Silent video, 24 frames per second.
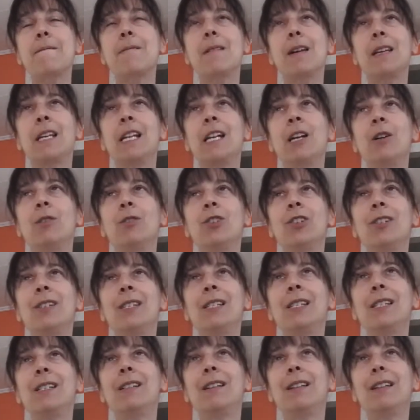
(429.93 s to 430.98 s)

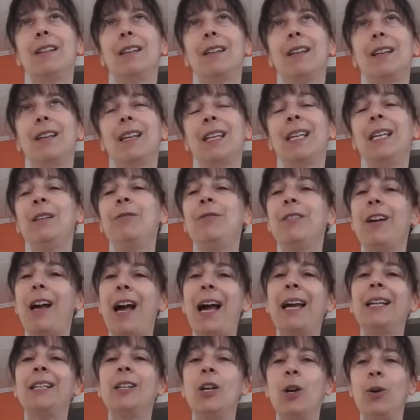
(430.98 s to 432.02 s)

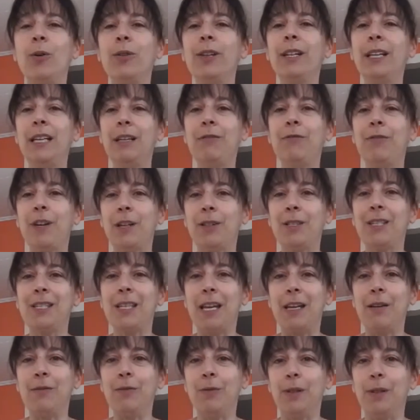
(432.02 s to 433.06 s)
I know that he felt
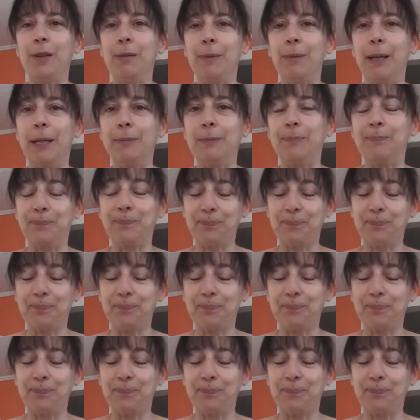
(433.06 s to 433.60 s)
safe with me.